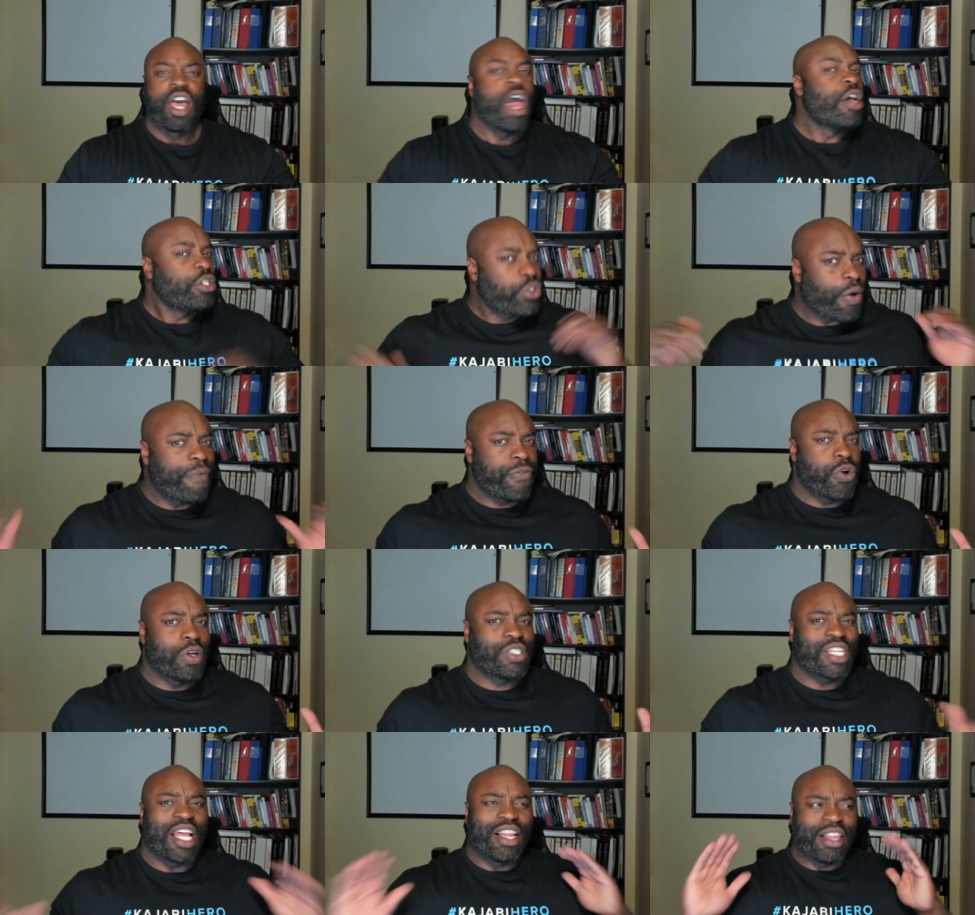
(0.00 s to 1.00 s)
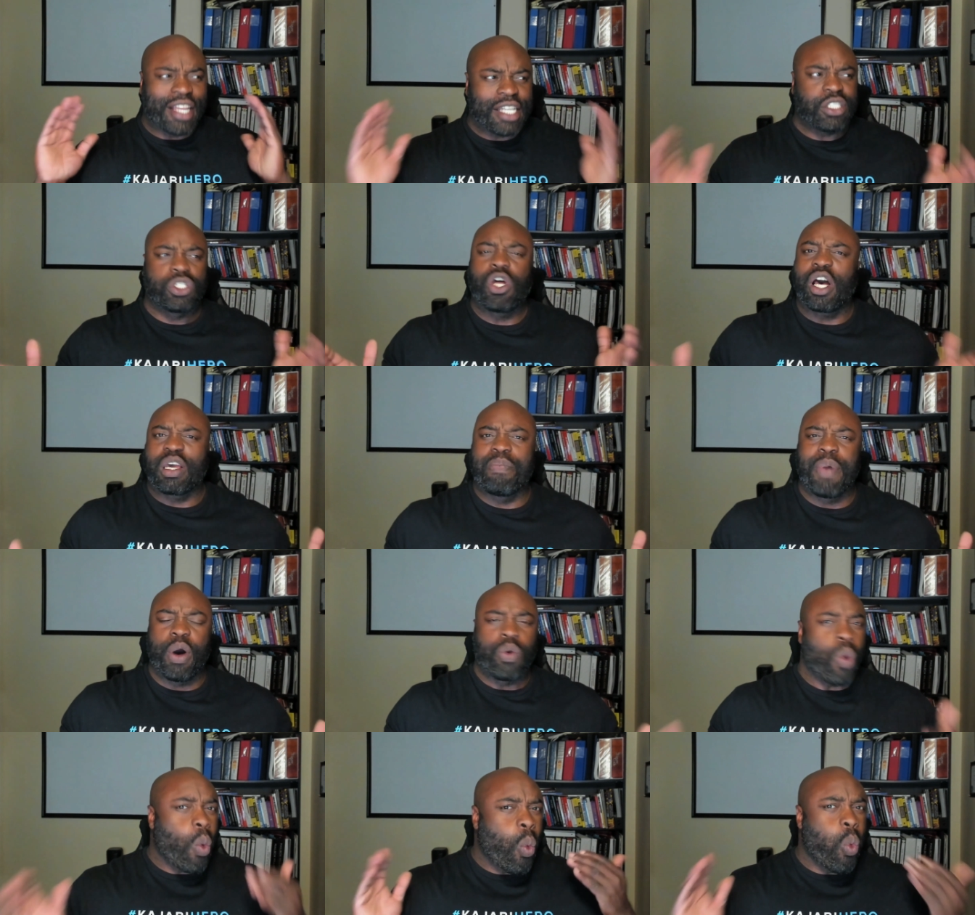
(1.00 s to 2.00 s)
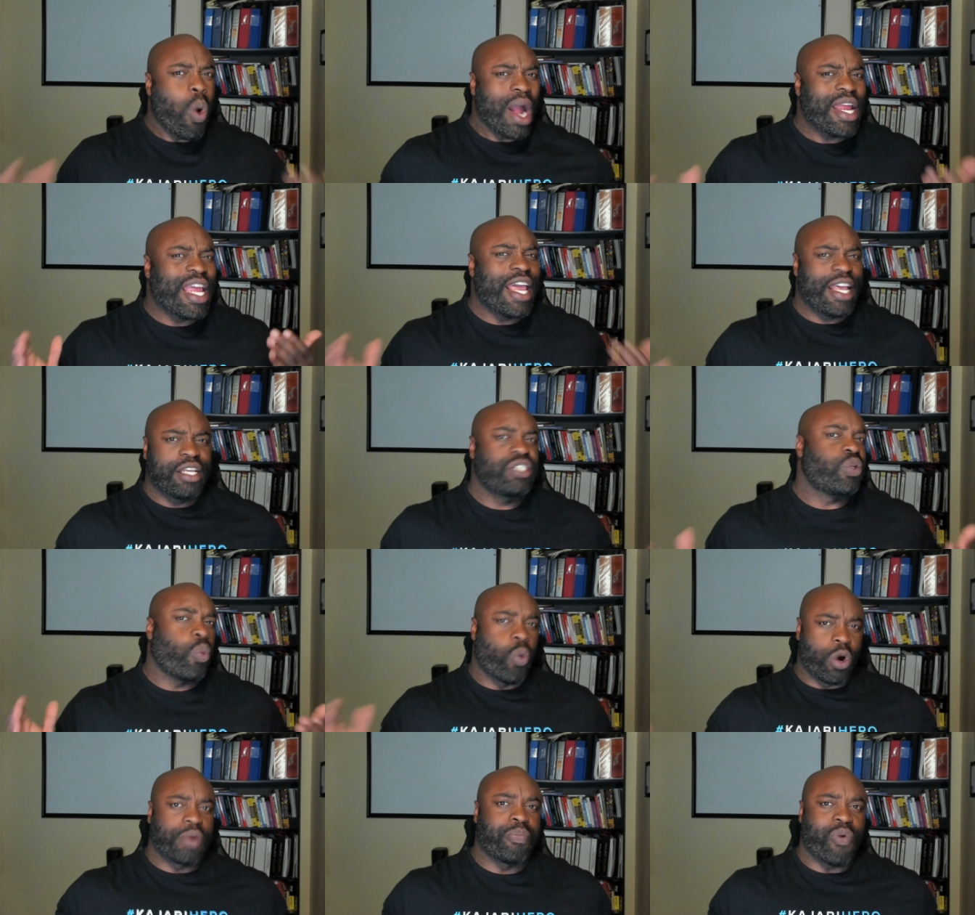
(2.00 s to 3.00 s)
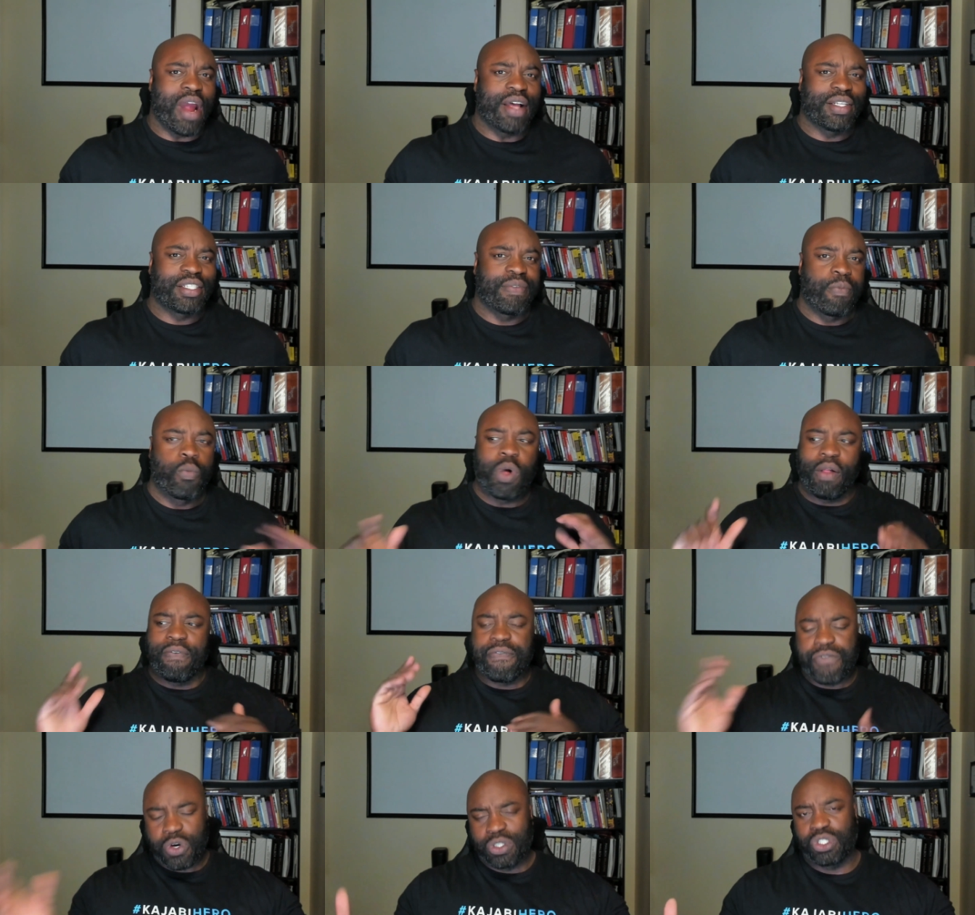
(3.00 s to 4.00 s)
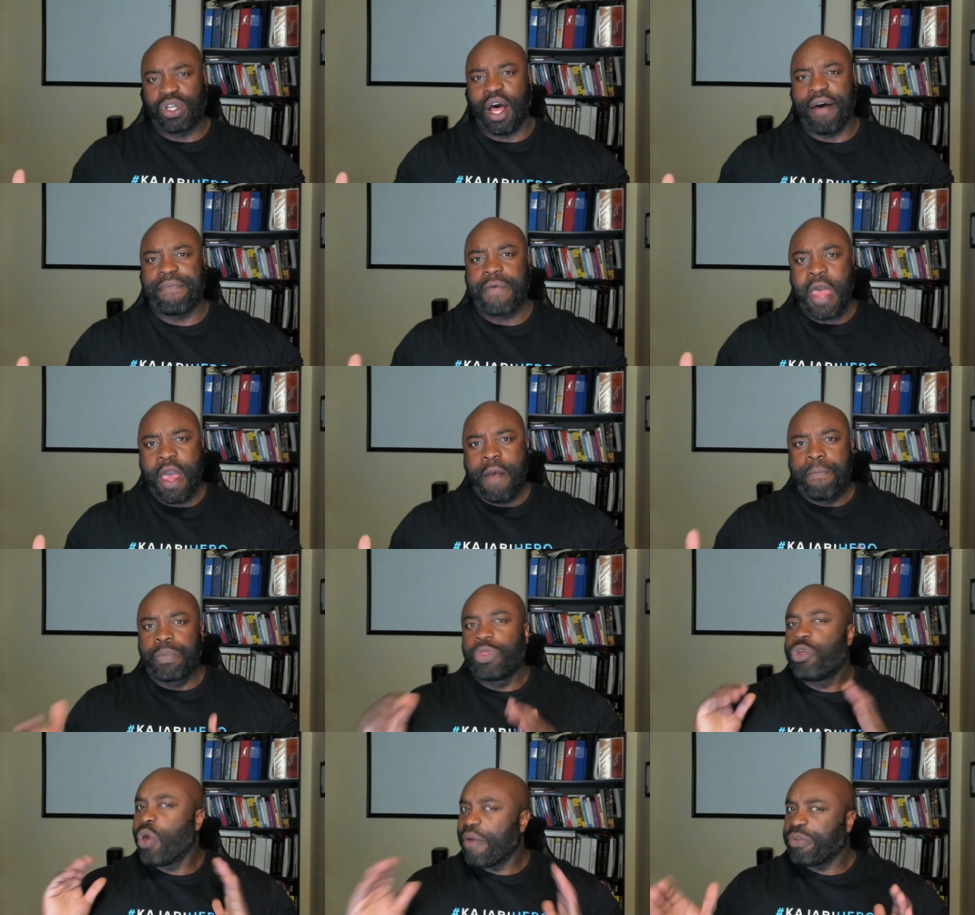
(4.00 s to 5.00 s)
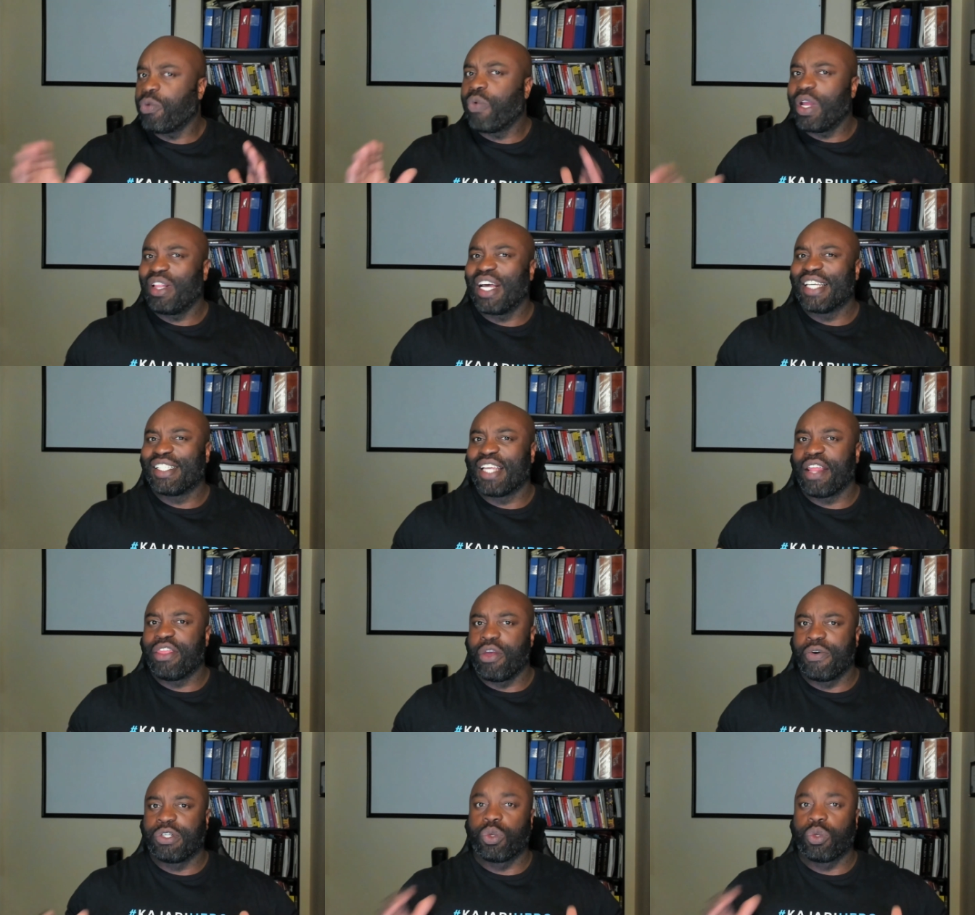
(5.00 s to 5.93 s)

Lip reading: So first, let's talk about what is WordPress. Well, first off, you have to realize that there is